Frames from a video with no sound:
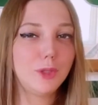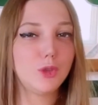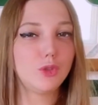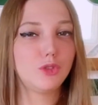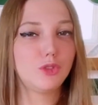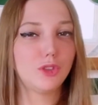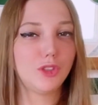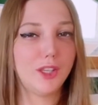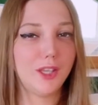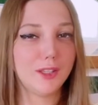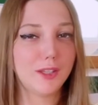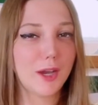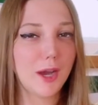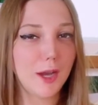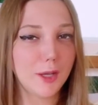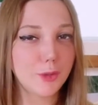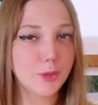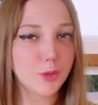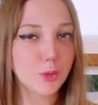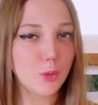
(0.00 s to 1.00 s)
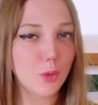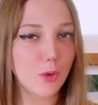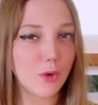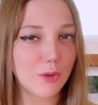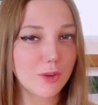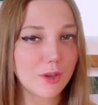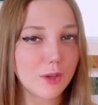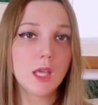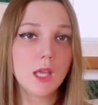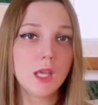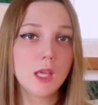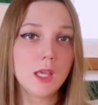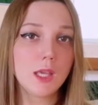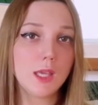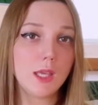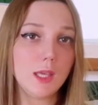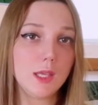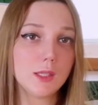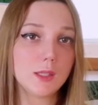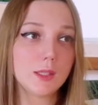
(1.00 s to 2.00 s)
you to get high score
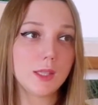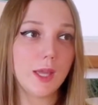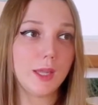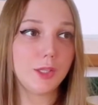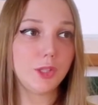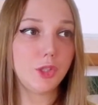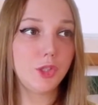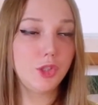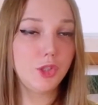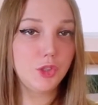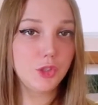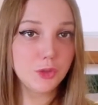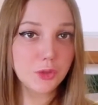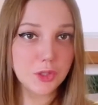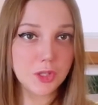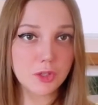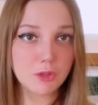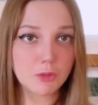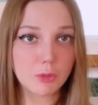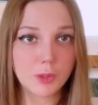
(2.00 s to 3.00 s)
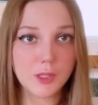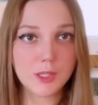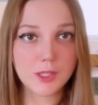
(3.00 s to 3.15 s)
is that you can read